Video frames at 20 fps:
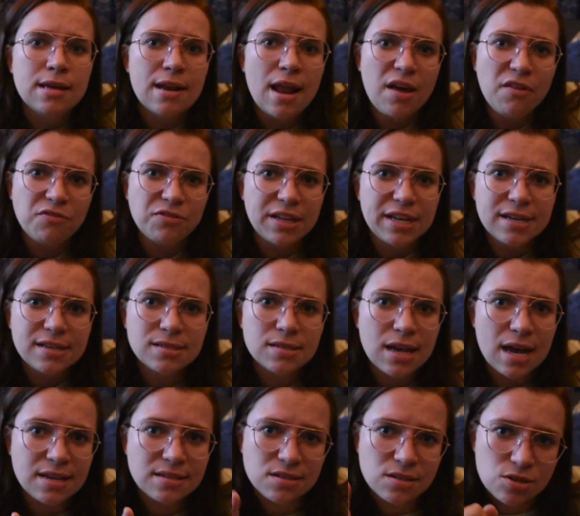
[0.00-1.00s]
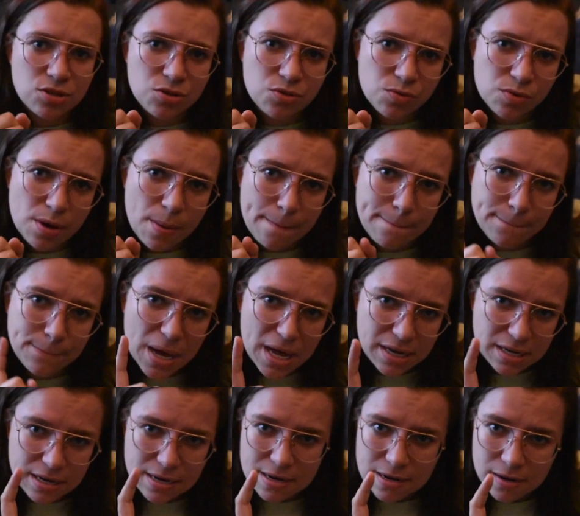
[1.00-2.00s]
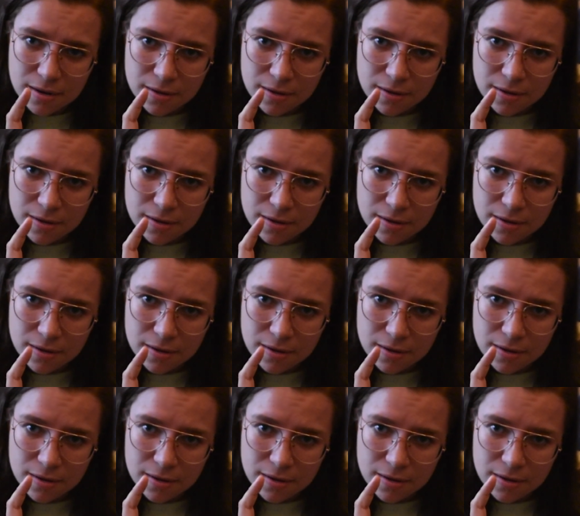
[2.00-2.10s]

Netflix has a new button,